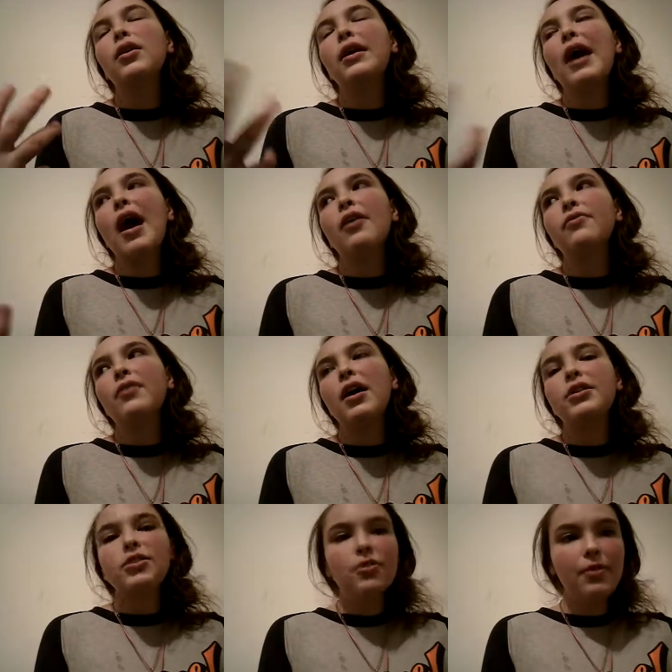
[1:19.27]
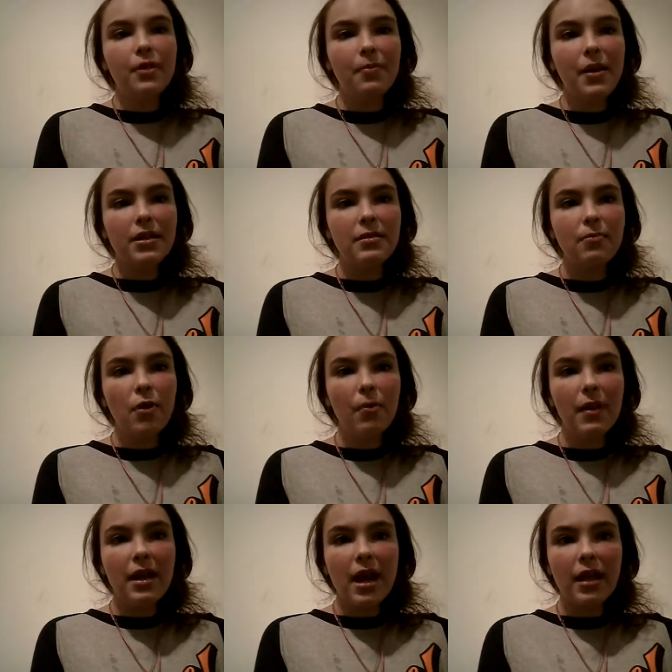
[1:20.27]
God finds you in the present
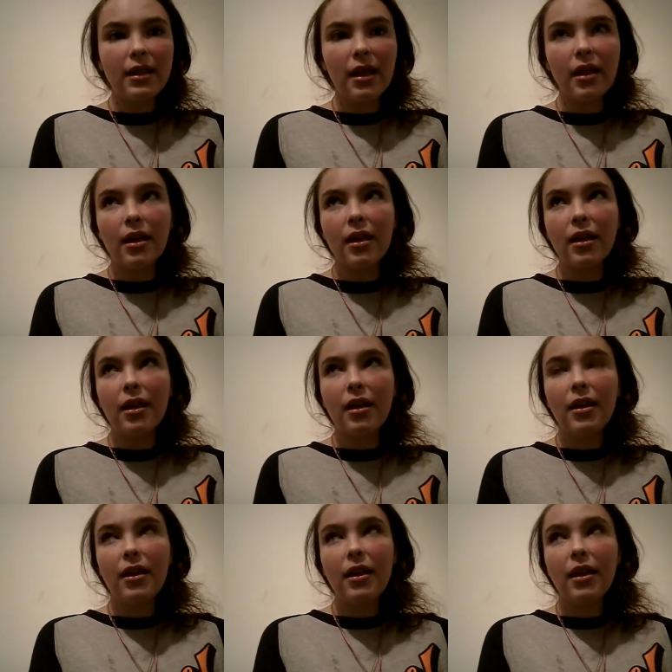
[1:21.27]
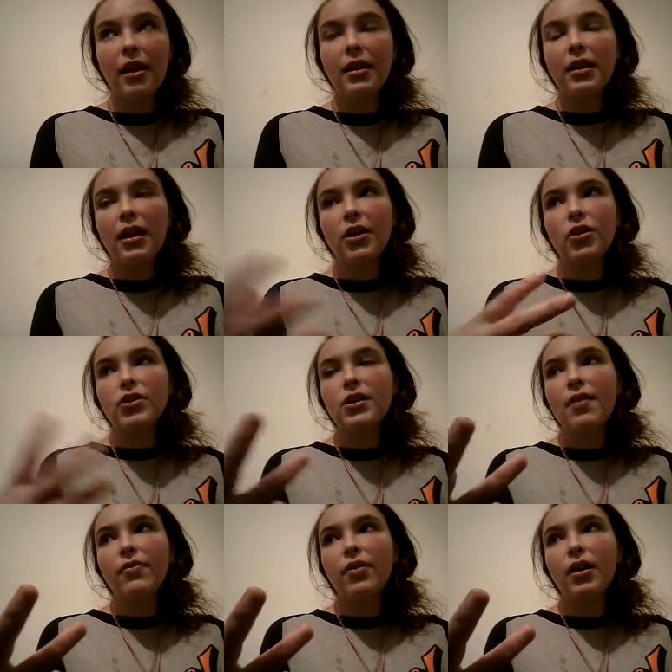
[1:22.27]
moment and in your
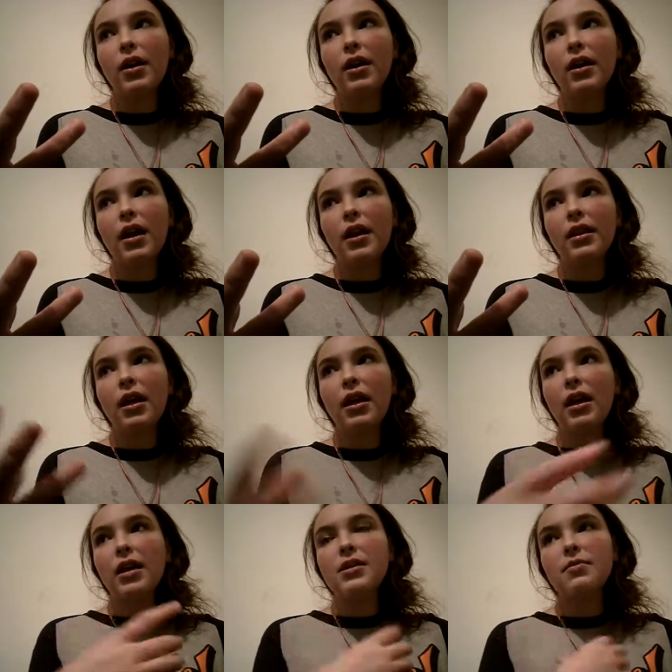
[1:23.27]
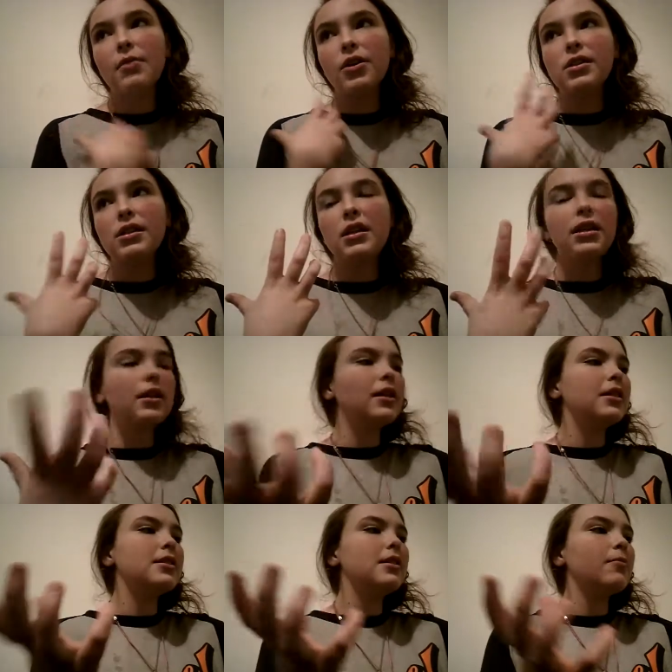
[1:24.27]
suffering and his mercy
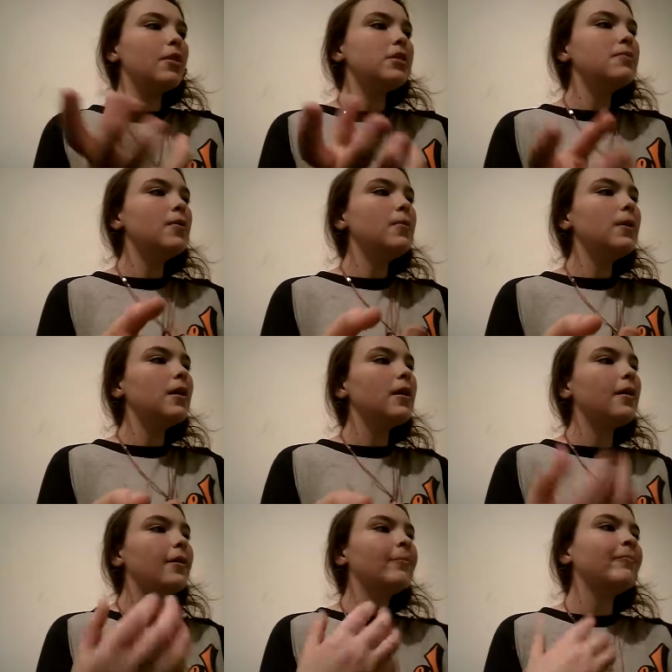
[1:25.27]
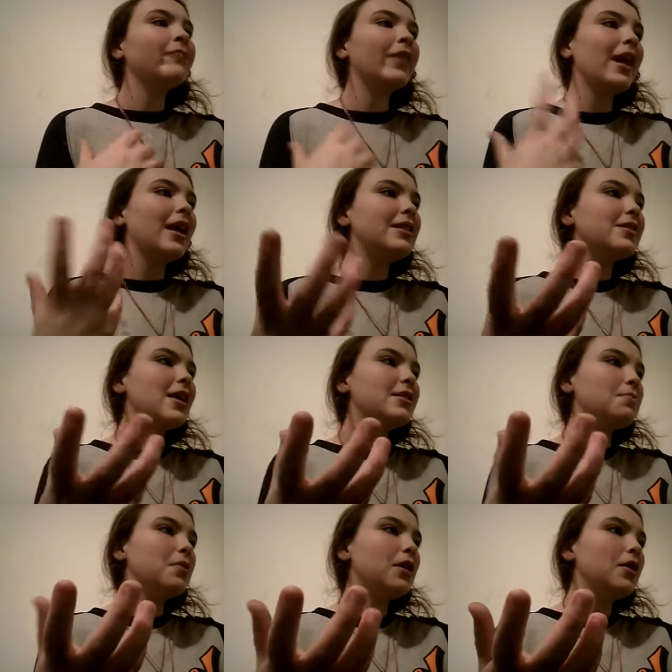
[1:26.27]
is in the present moment. So that's
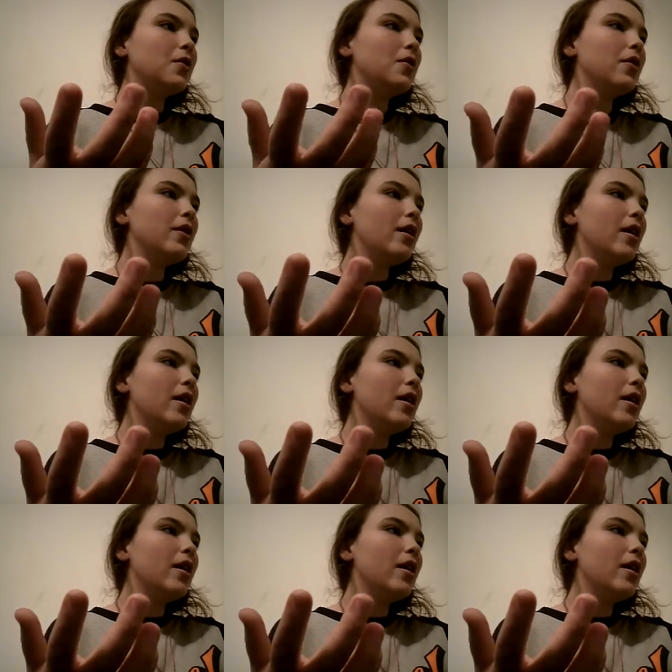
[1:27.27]
pretty cool.